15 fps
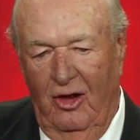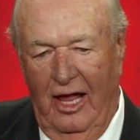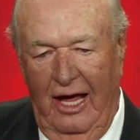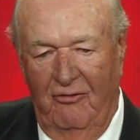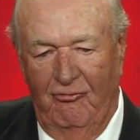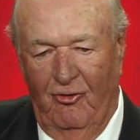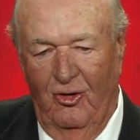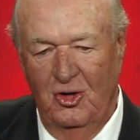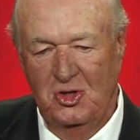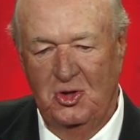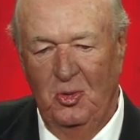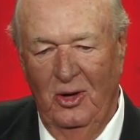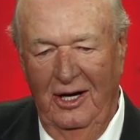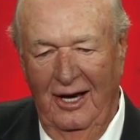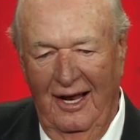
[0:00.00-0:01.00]
that first
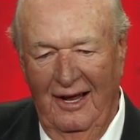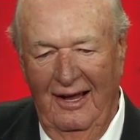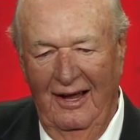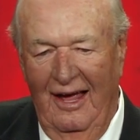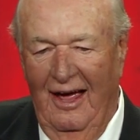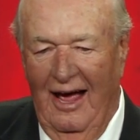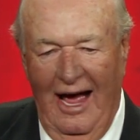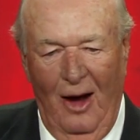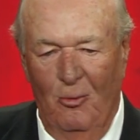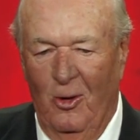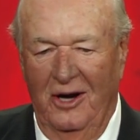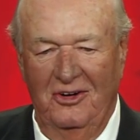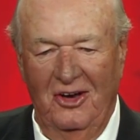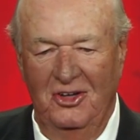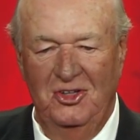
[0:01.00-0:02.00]
one, I
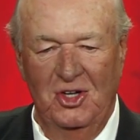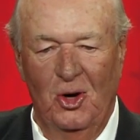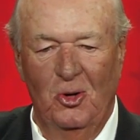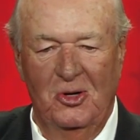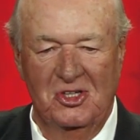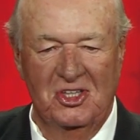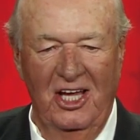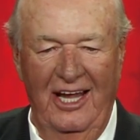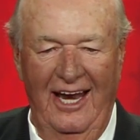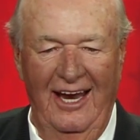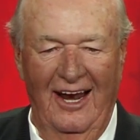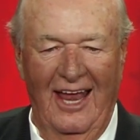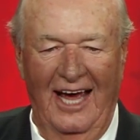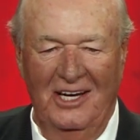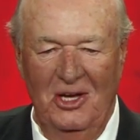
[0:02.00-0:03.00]
went to Choke City
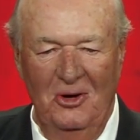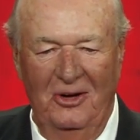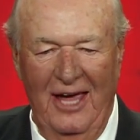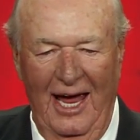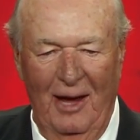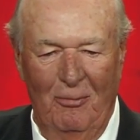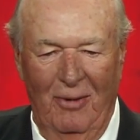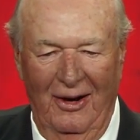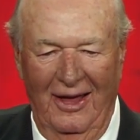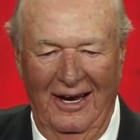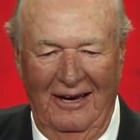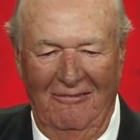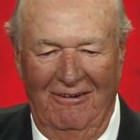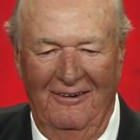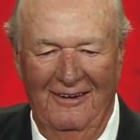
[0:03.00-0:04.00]
like you can't
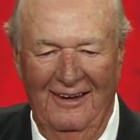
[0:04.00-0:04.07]
believe.